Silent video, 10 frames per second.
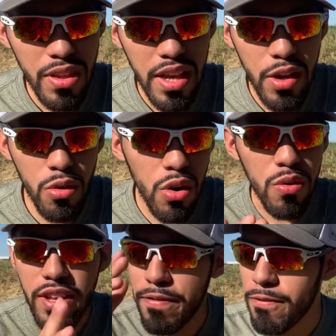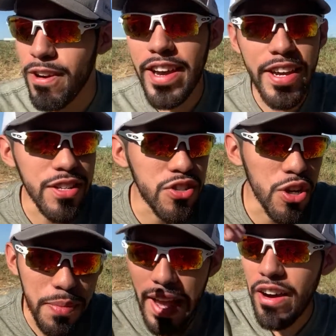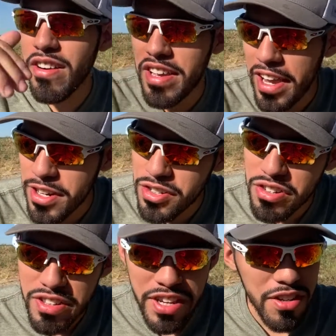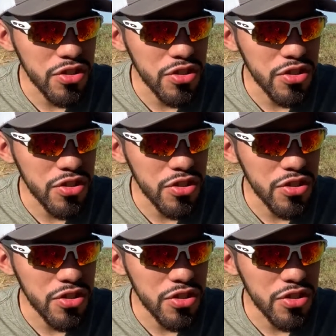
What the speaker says: It'll go left, right, it'll jump out occasionally, it'll